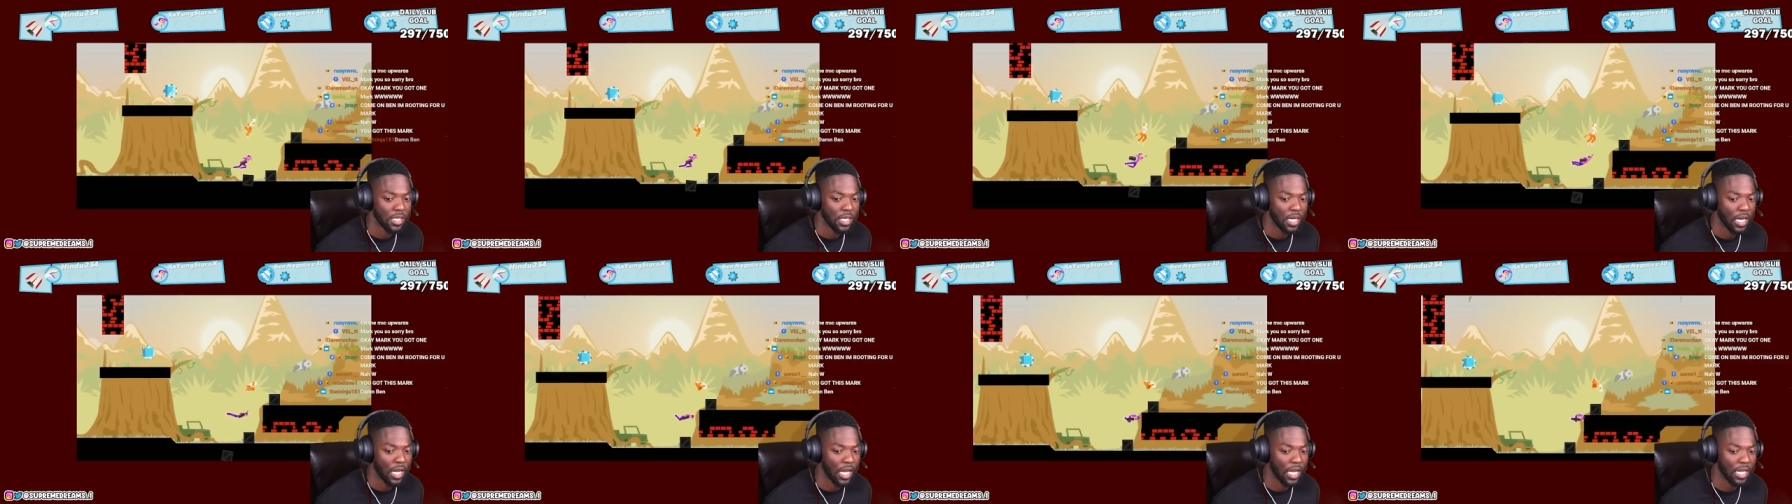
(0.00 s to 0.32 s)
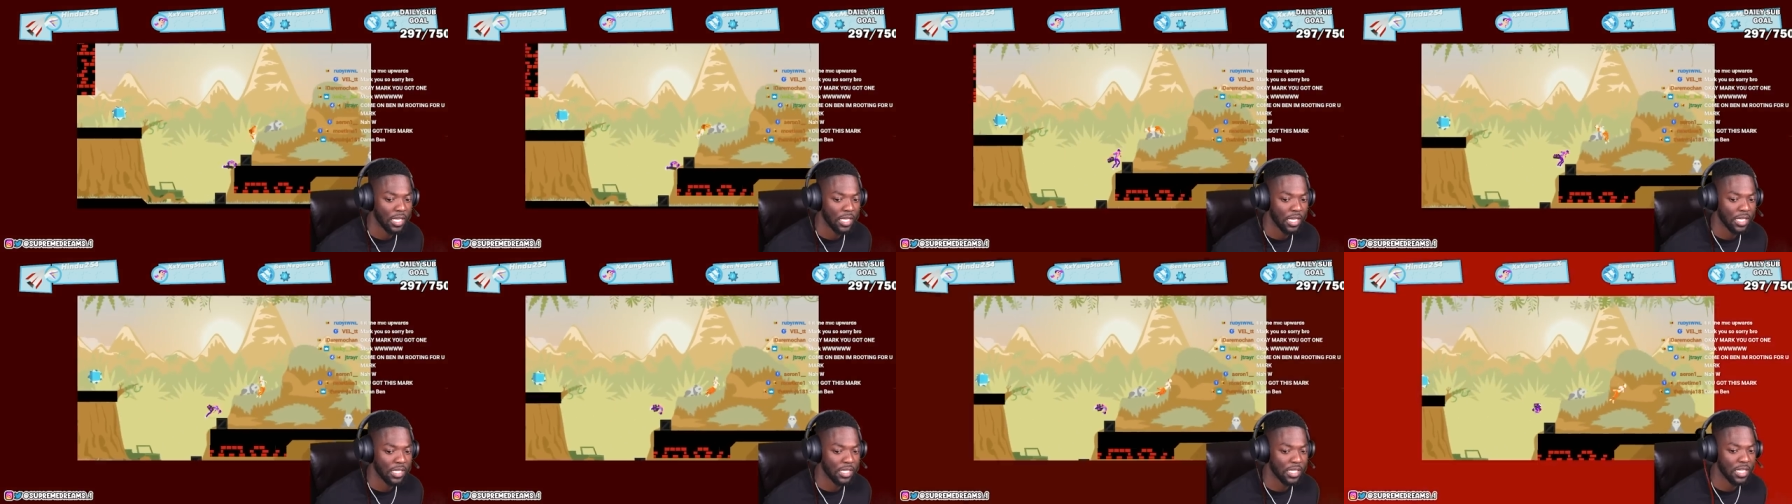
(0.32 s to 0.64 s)

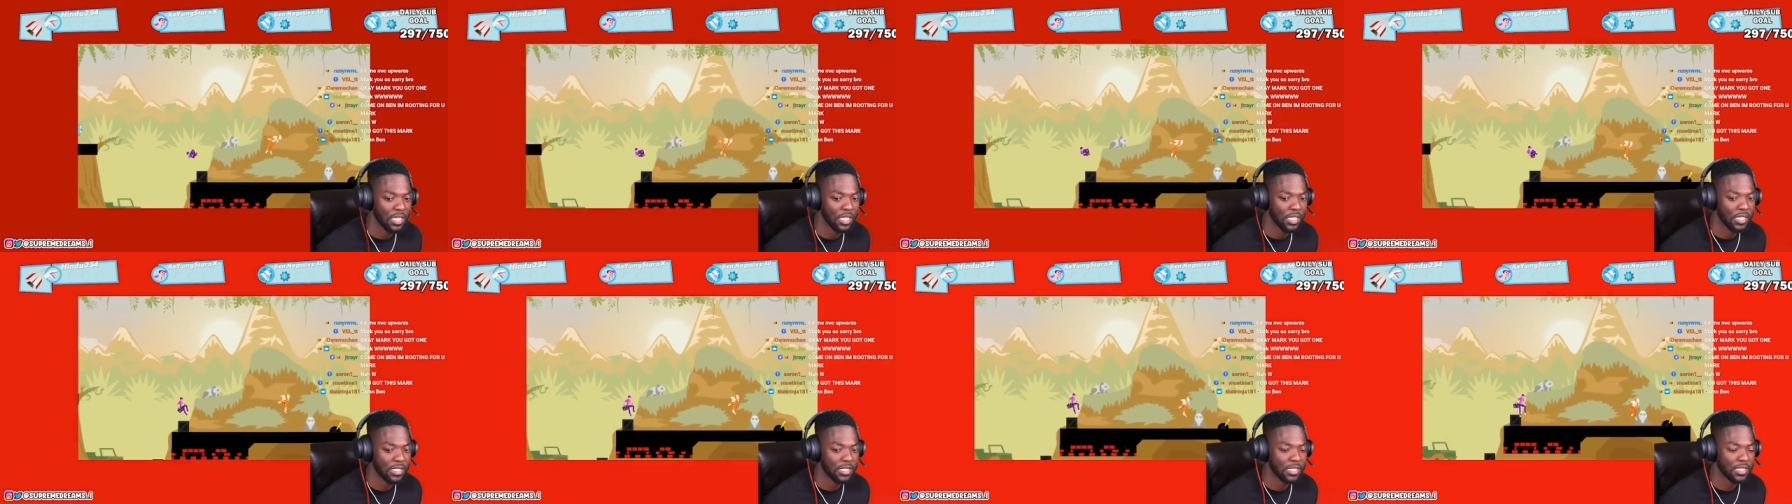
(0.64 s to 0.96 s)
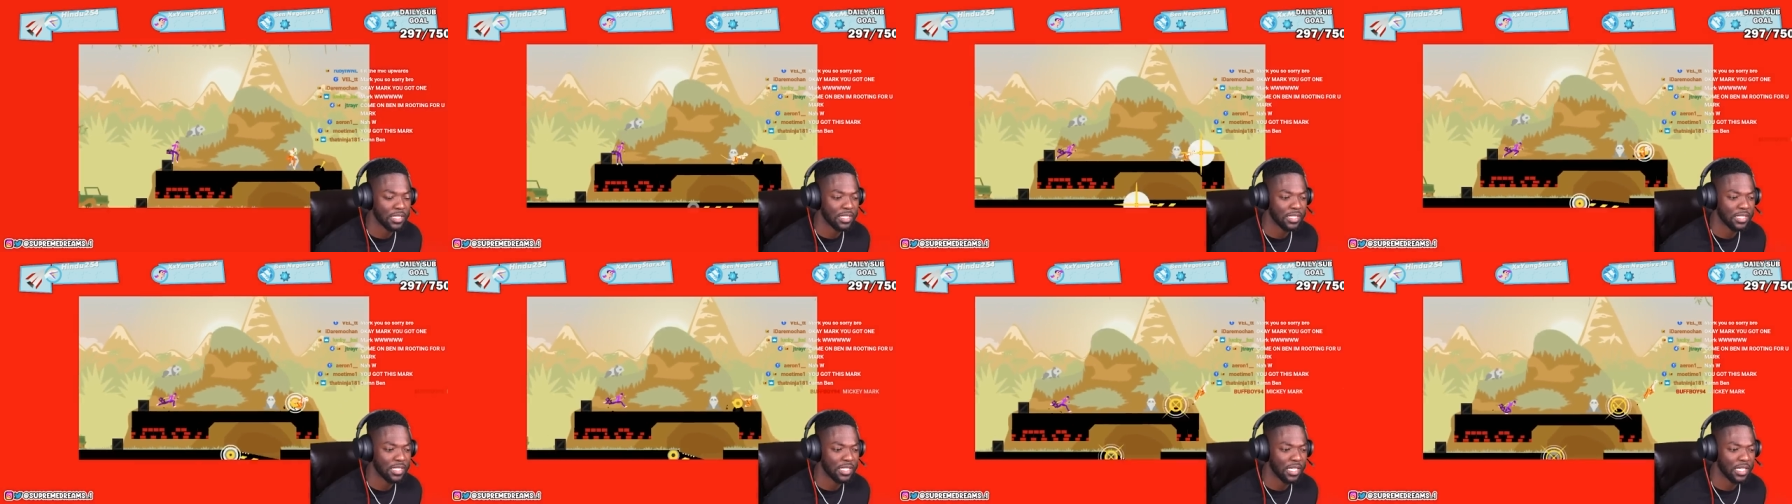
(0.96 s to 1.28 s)
I, I
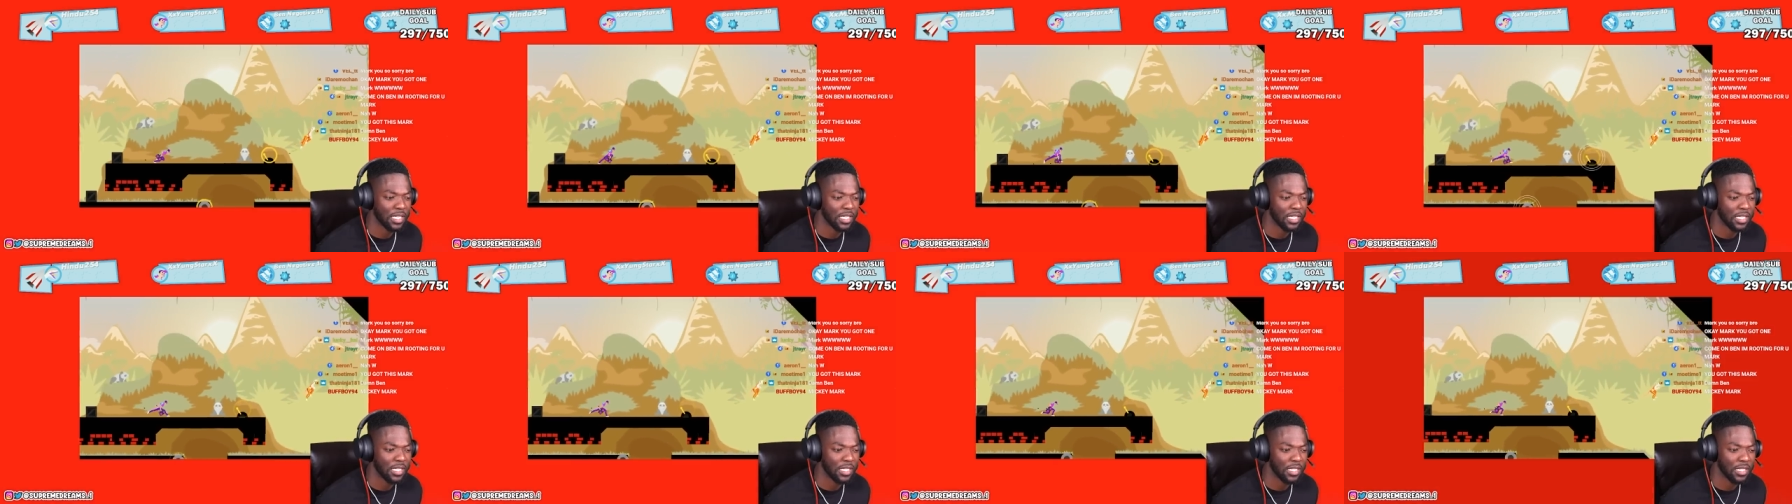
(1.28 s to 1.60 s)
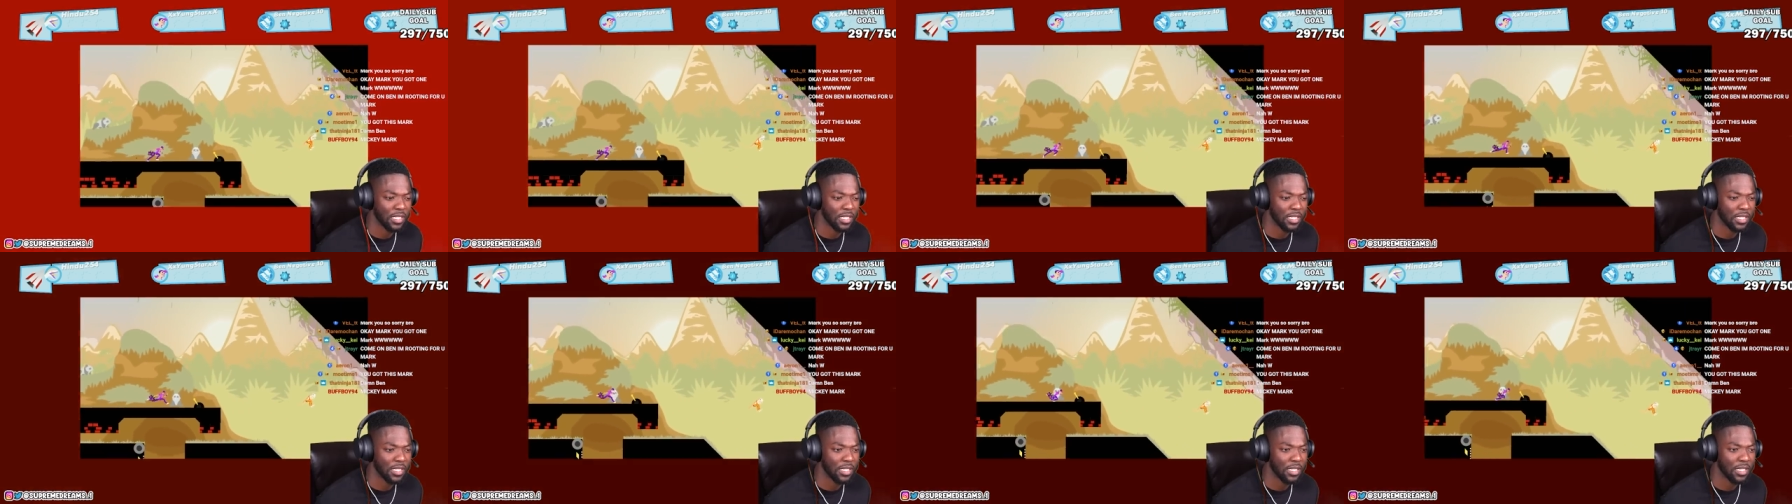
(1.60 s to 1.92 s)
think that, who
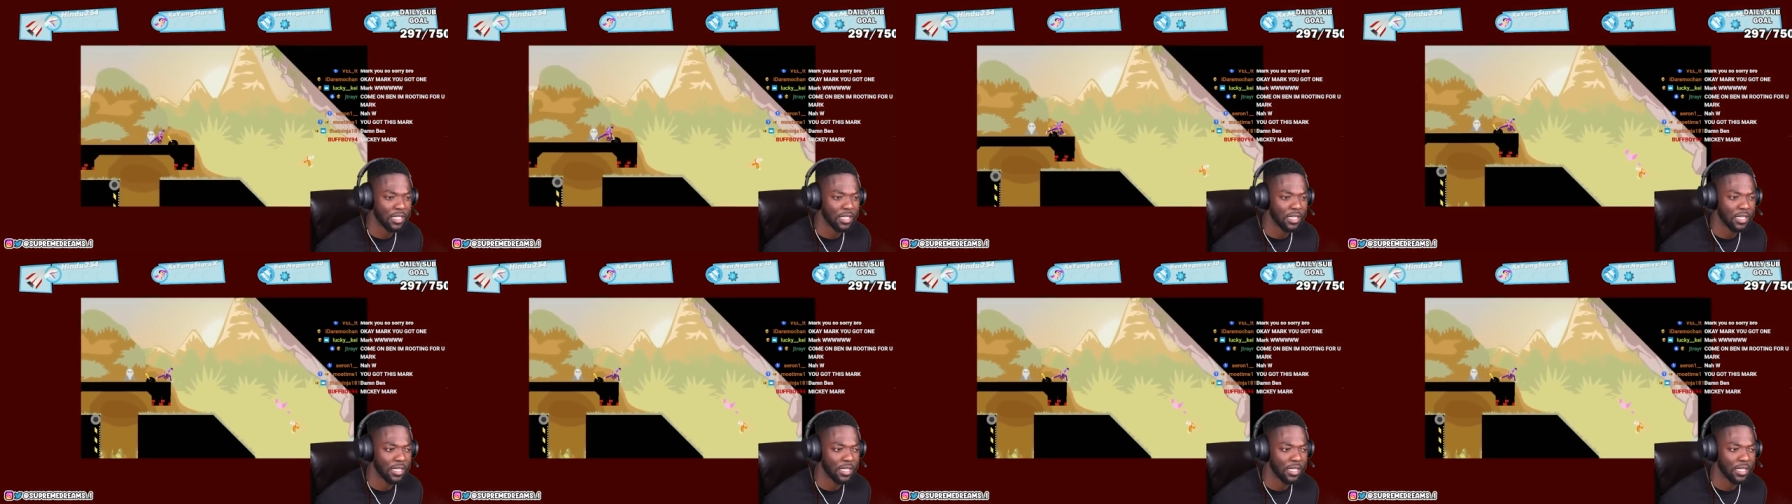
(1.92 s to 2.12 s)
plays in